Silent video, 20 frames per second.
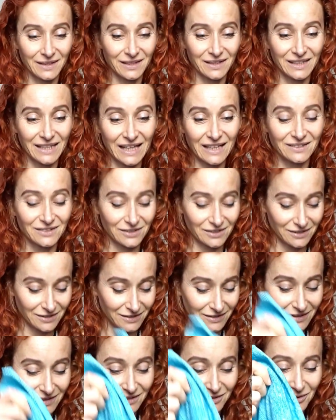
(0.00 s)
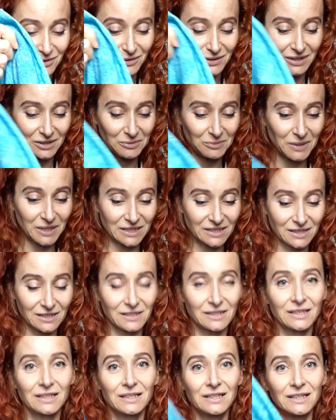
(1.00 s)
Yes, I do admit,
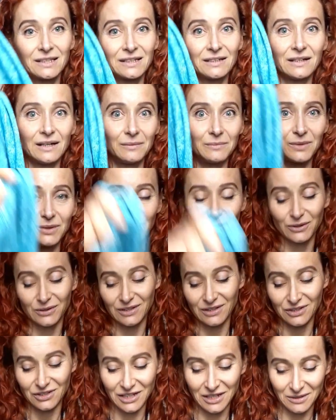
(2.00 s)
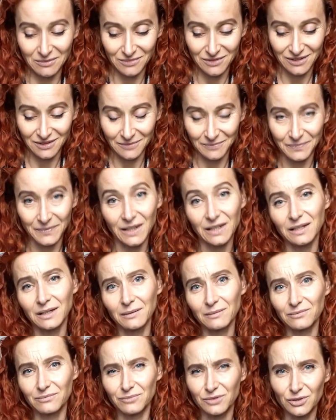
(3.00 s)
I'm not ashamed. I
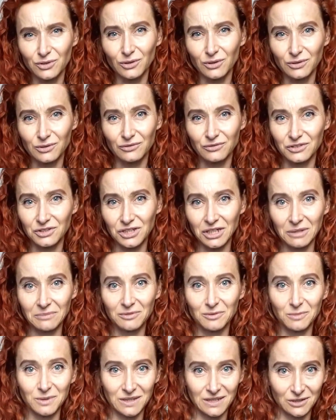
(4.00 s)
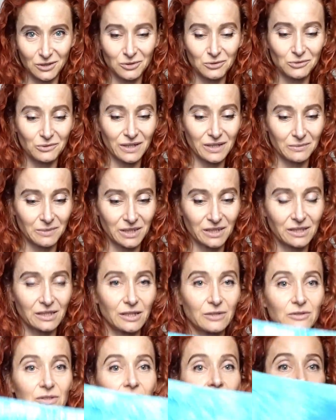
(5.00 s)
am sort of ashamed, but I do wear my
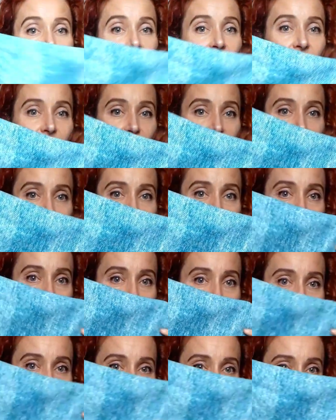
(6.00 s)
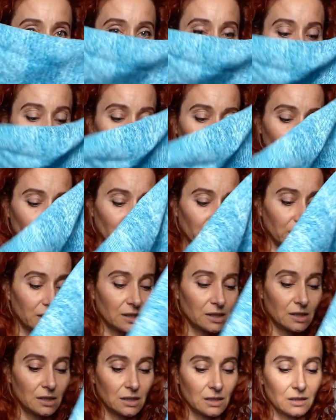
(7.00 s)
clothes. So that's the
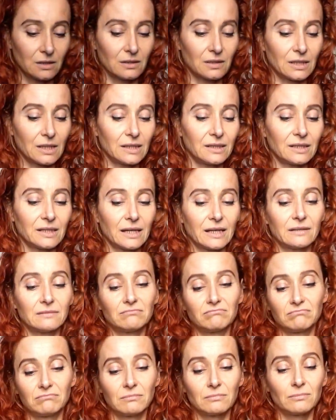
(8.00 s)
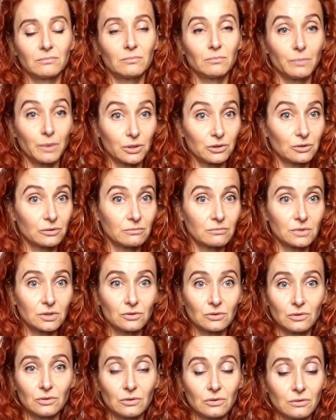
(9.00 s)
fabric. And again, bottoms,
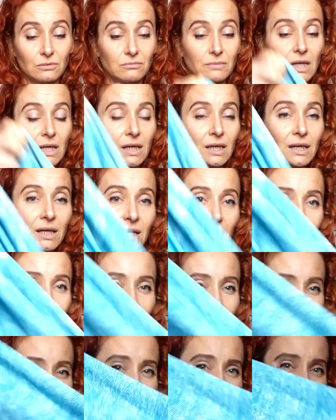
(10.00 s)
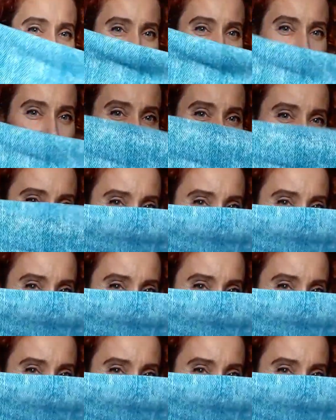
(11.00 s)
or it would make a